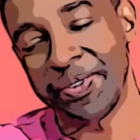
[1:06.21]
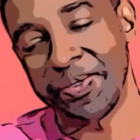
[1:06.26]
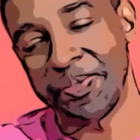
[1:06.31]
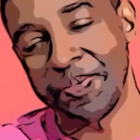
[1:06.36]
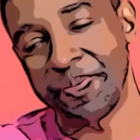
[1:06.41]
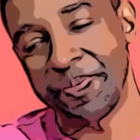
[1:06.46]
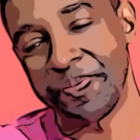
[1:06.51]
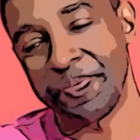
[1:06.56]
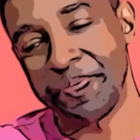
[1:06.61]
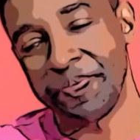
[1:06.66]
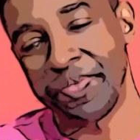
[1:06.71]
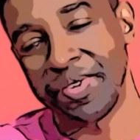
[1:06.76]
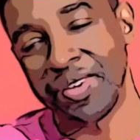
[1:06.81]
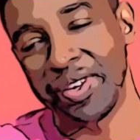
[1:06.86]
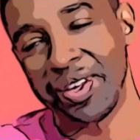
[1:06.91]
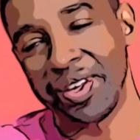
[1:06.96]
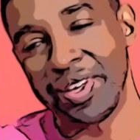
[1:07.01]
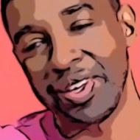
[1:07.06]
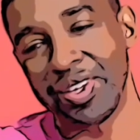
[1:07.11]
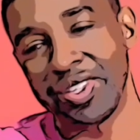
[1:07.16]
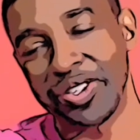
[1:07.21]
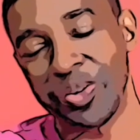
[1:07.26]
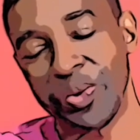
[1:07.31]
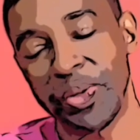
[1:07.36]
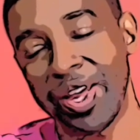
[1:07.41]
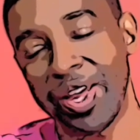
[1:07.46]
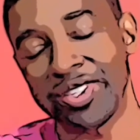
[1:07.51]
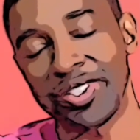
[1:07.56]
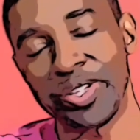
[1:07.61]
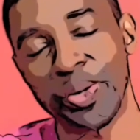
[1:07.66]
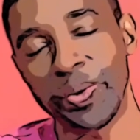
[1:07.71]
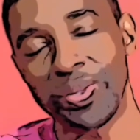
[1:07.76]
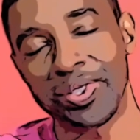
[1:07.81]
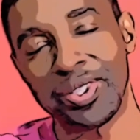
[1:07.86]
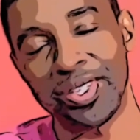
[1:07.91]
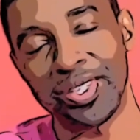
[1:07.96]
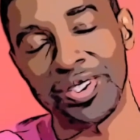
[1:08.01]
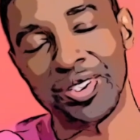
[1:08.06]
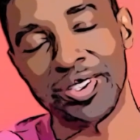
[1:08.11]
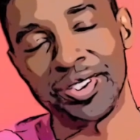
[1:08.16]
Um, so he has no
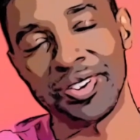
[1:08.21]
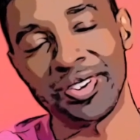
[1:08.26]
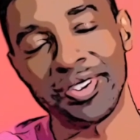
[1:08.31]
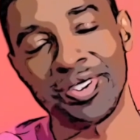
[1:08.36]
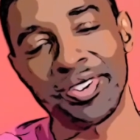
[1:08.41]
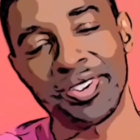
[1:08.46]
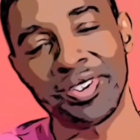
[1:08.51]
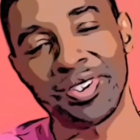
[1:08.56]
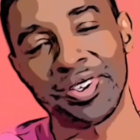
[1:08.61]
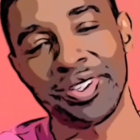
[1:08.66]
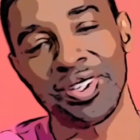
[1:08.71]
intentions